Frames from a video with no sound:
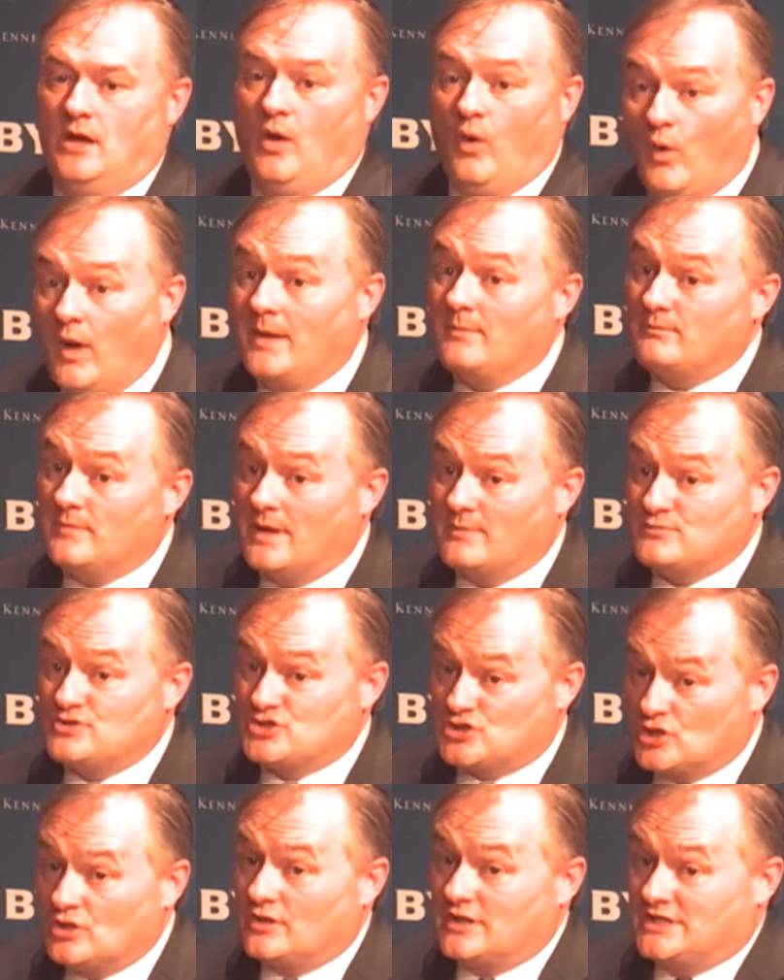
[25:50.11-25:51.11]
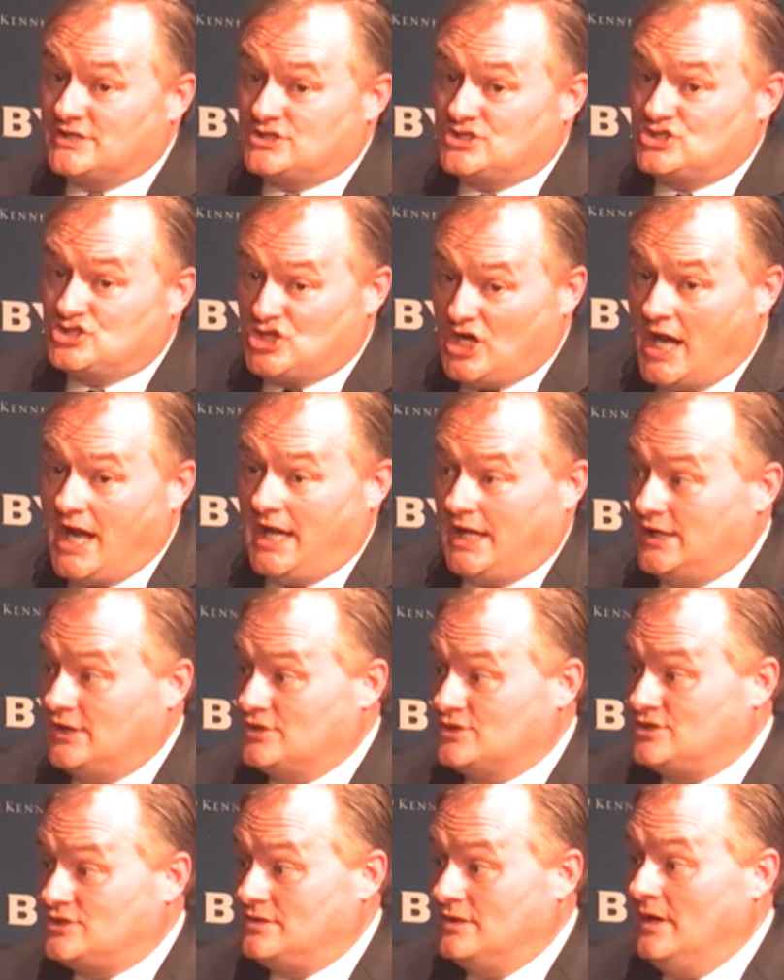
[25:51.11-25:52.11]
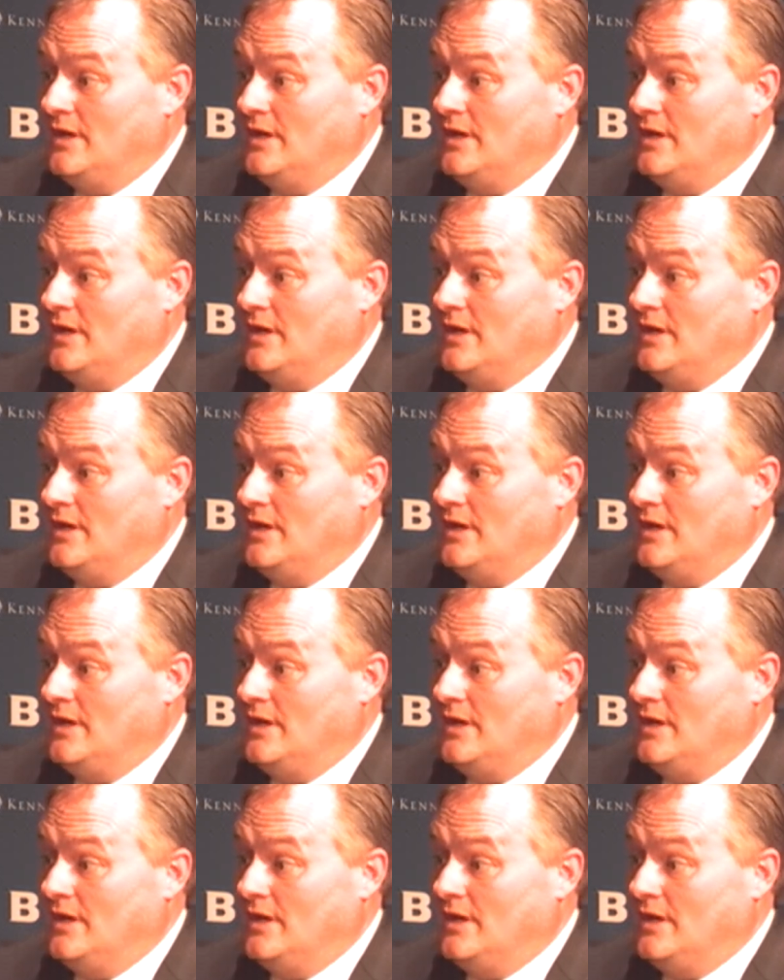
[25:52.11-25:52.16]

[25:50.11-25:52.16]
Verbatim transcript: Well, I'm sure it's changed,